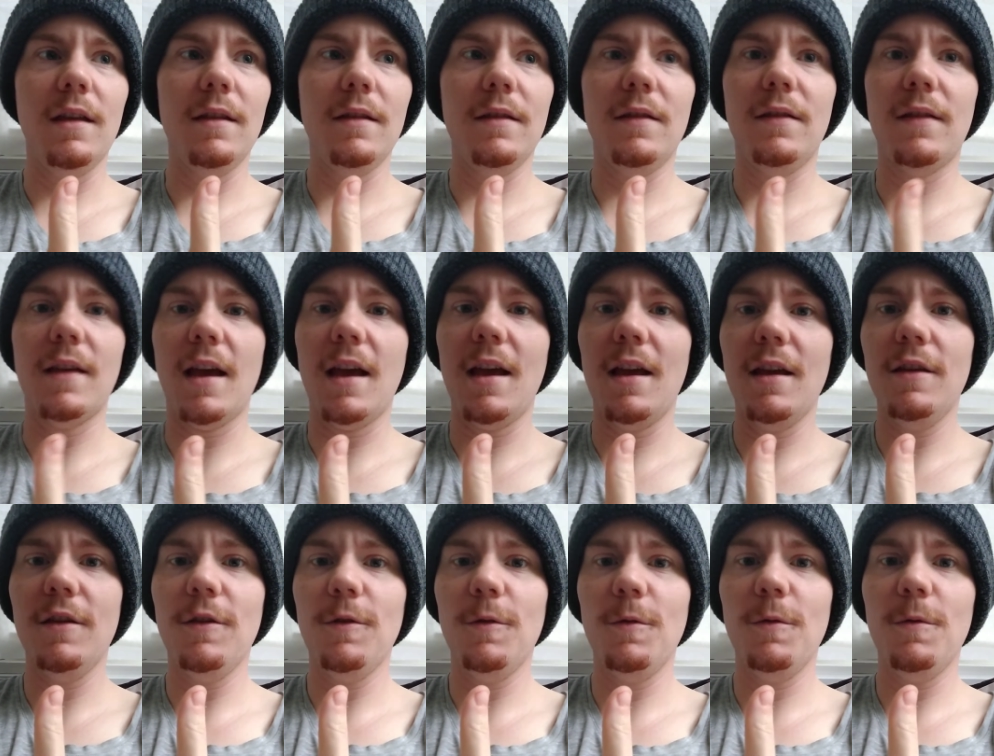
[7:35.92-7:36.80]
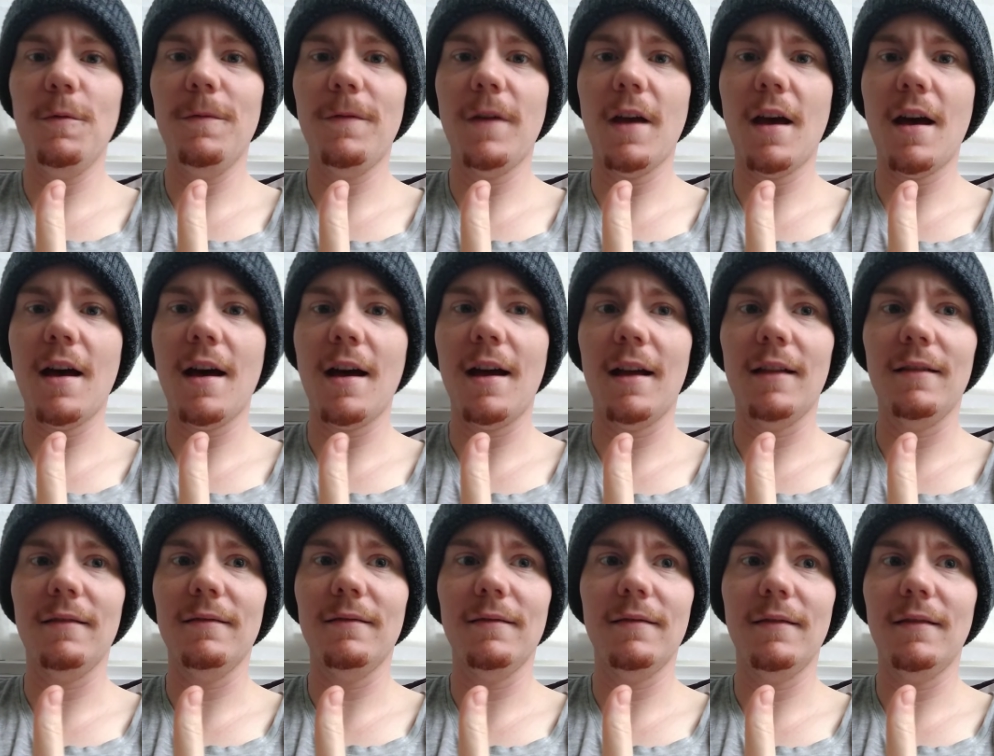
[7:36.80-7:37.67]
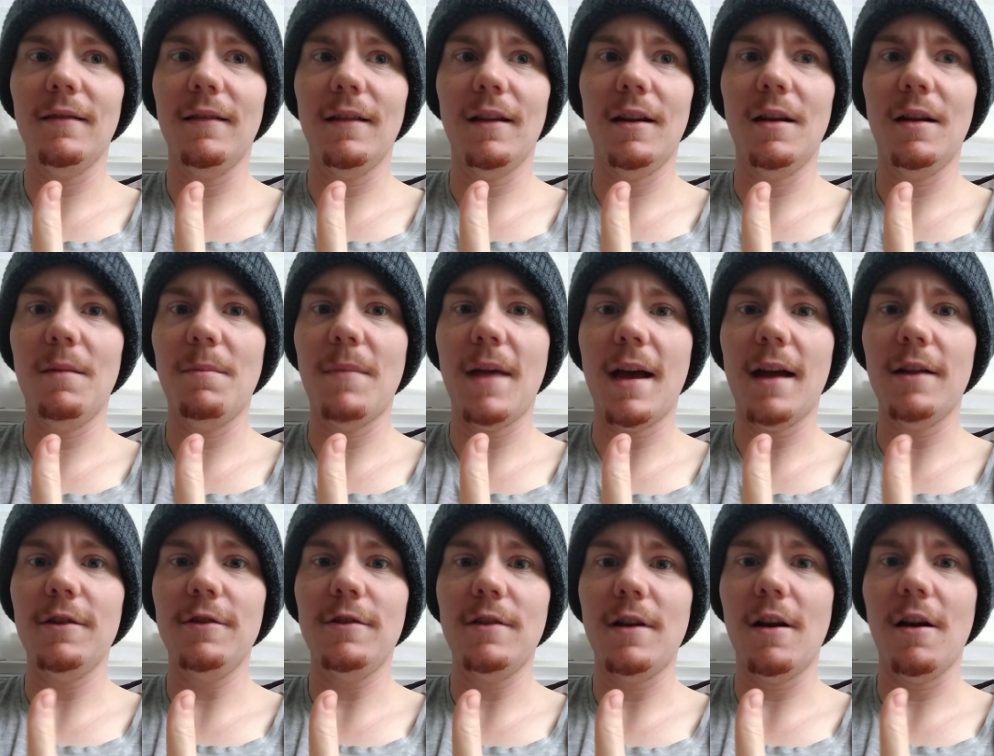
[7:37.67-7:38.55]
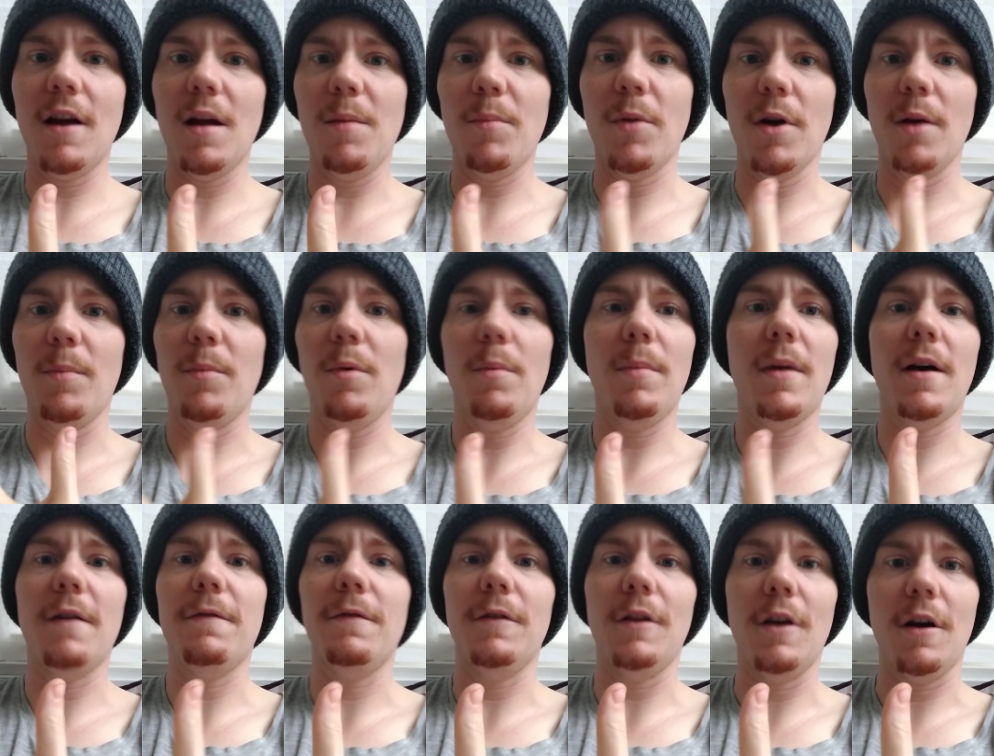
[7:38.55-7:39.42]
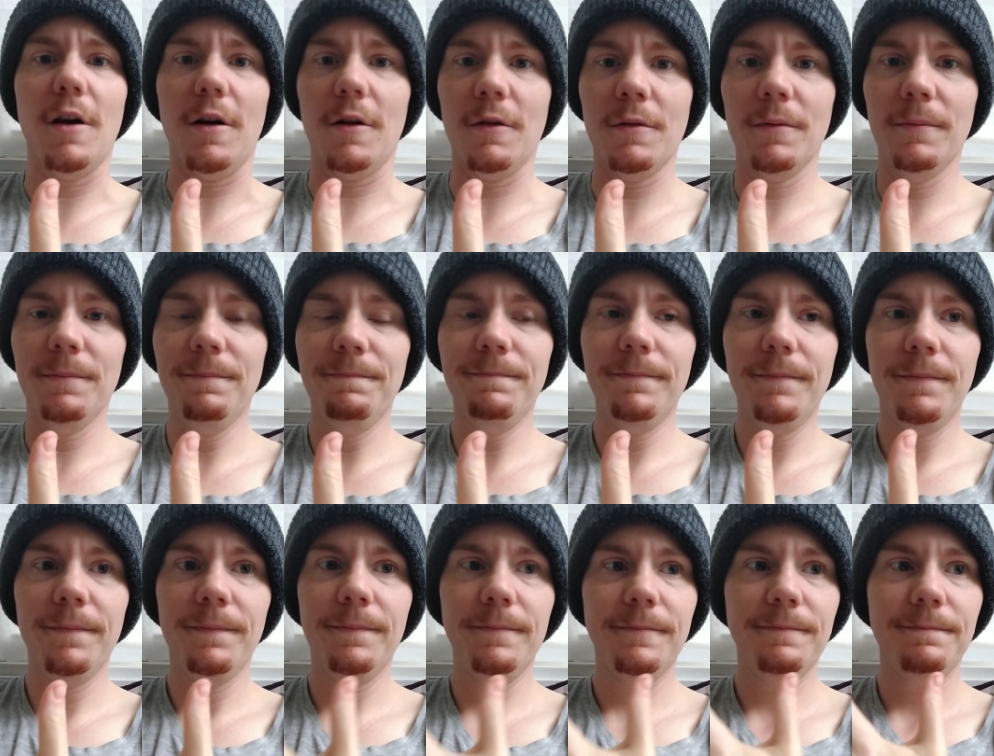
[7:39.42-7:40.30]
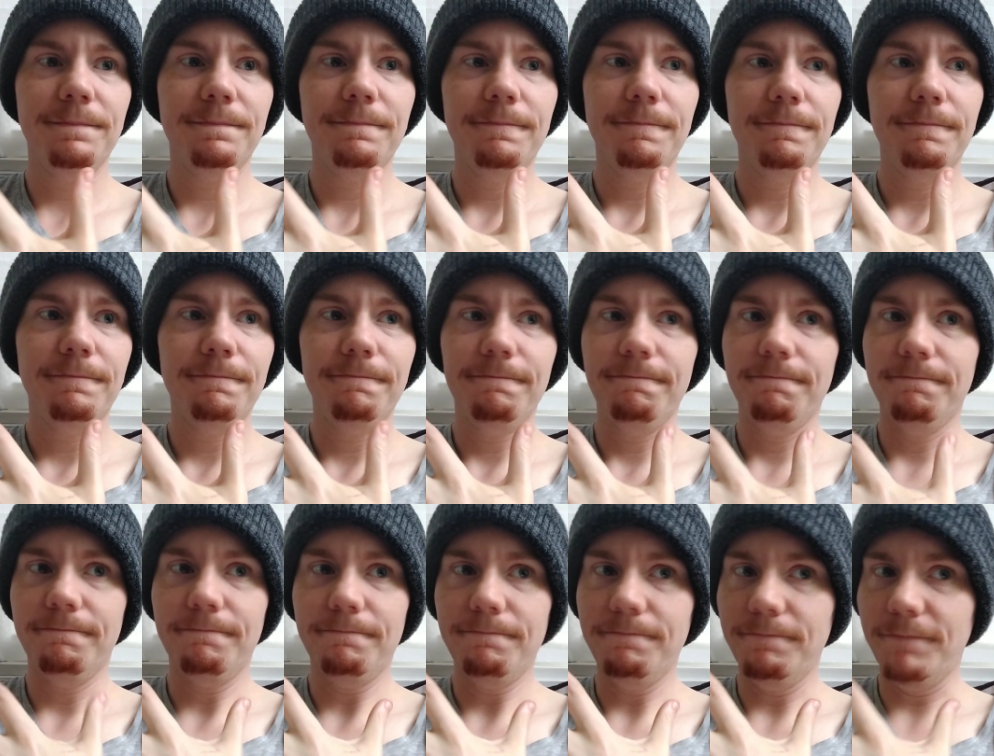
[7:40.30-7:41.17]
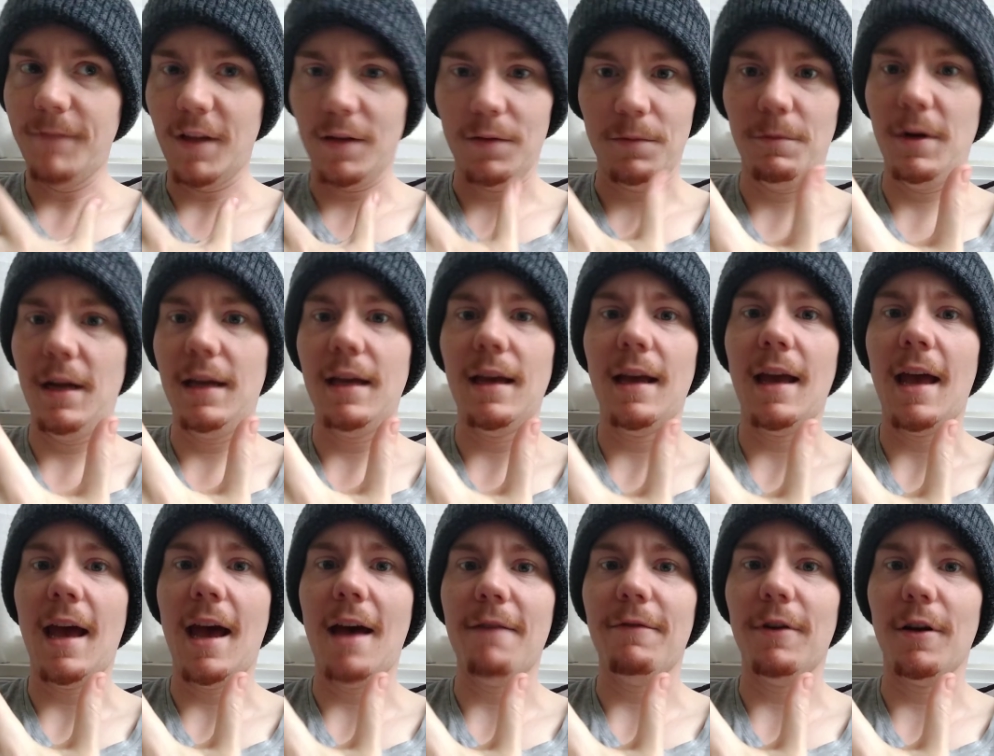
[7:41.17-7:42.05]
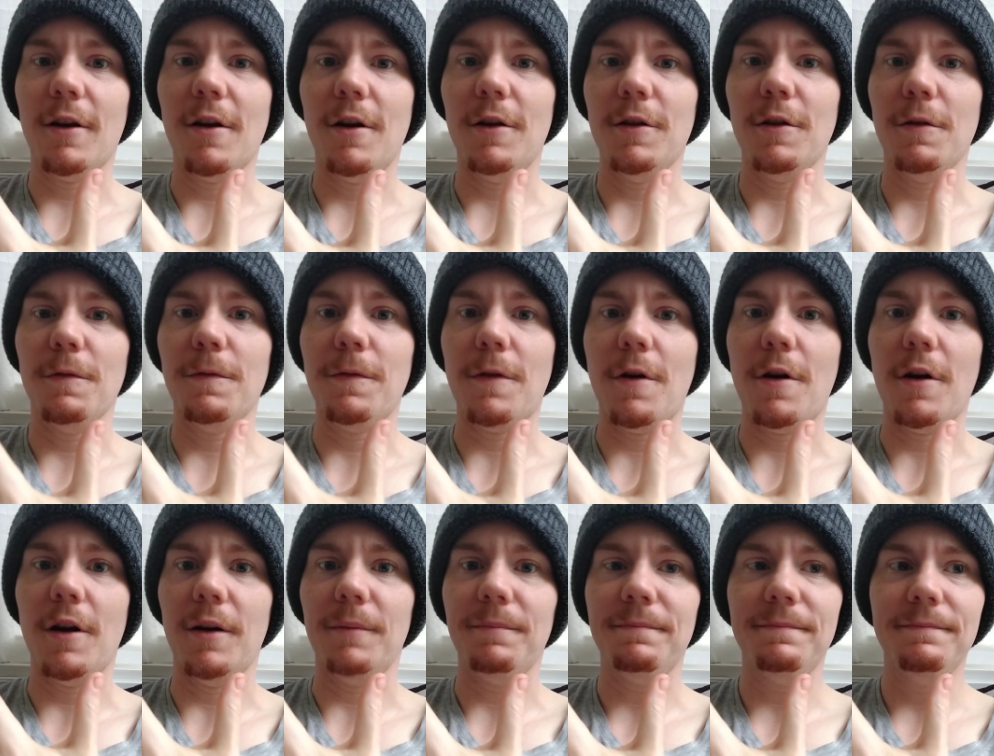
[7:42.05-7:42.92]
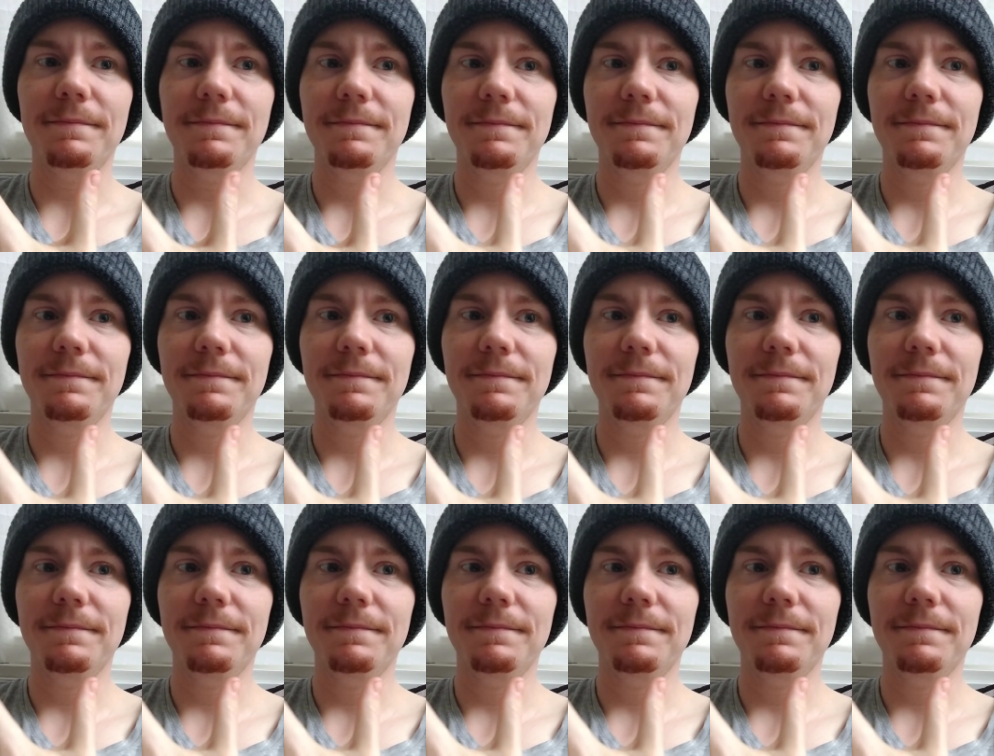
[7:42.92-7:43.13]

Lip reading: Say you've got an imaginary purple buffalo that's wreaking havoc on your farm.